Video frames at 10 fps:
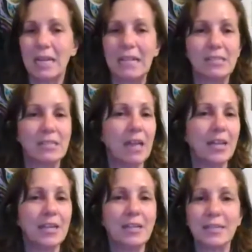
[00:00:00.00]
It's
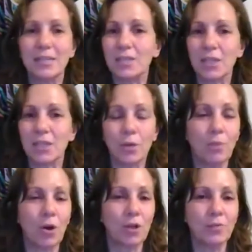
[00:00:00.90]
not a necessary
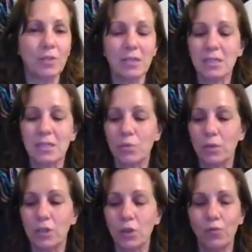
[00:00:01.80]
part of this.
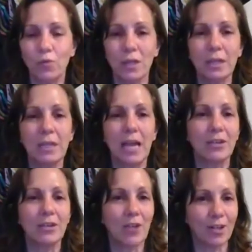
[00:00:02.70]
When you feel it,
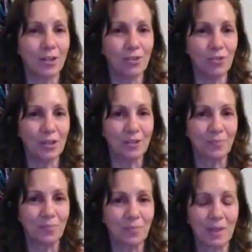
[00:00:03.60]
acknowledge it.
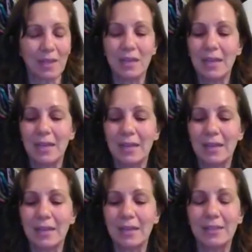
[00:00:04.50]

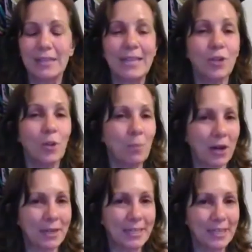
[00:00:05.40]
Thank your
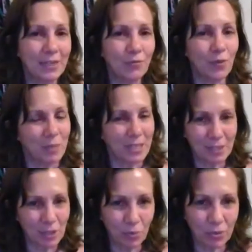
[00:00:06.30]
body for being
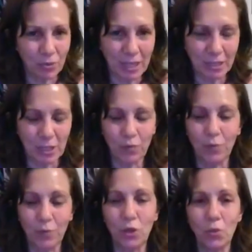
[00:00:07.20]
so protective
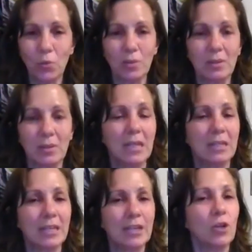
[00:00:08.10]
of you
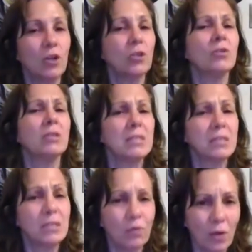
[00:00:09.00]
and let it know, no, this
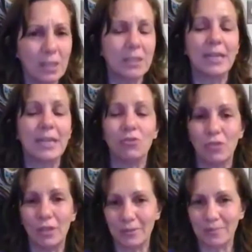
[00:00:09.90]
is friendly
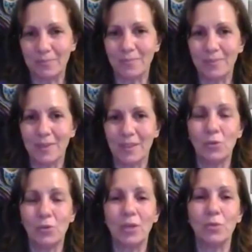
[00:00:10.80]
energy.
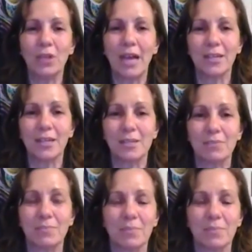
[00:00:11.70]
You can relax.